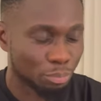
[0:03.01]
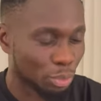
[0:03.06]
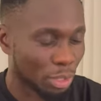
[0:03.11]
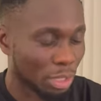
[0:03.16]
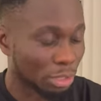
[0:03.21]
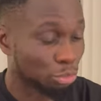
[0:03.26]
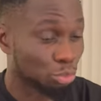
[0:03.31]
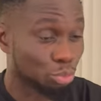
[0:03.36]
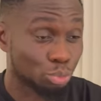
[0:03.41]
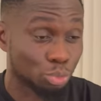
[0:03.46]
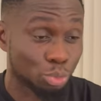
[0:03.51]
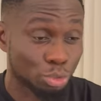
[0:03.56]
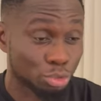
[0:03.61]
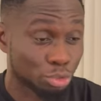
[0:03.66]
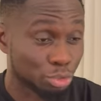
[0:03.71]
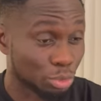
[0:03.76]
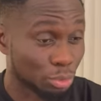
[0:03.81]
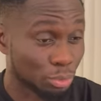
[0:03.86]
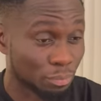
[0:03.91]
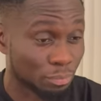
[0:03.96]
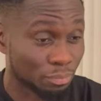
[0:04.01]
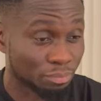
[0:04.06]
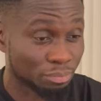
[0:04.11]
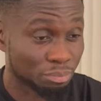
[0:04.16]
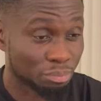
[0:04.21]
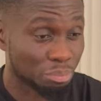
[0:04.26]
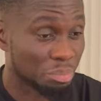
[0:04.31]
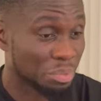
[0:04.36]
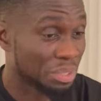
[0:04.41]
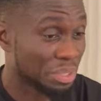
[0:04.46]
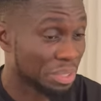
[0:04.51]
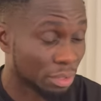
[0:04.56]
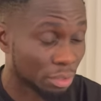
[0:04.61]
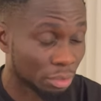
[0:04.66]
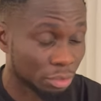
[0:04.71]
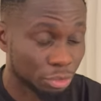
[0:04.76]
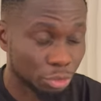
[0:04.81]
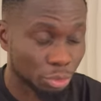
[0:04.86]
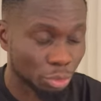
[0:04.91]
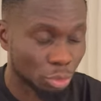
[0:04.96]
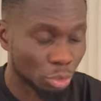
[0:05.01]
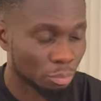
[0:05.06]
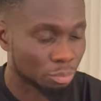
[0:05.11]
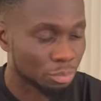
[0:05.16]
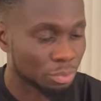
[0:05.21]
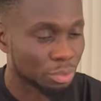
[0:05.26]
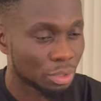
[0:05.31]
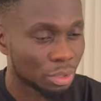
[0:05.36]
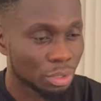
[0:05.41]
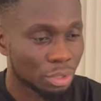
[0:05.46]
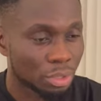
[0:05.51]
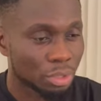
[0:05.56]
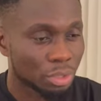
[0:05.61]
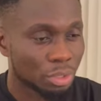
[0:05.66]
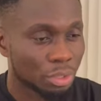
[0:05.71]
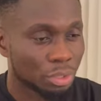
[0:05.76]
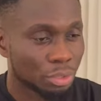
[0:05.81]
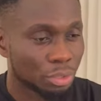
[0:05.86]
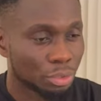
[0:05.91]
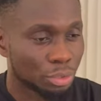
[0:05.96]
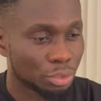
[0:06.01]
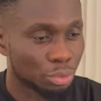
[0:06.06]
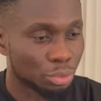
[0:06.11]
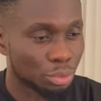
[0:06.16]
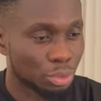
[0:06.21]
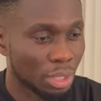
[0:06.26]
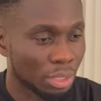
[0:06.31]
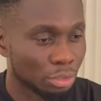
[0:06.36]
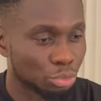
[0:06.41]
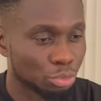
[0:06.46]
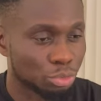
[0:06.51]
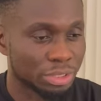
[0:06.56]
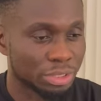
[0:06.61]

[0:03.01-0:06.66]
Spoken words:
You had to do all sort of menial jobs. You know, you had to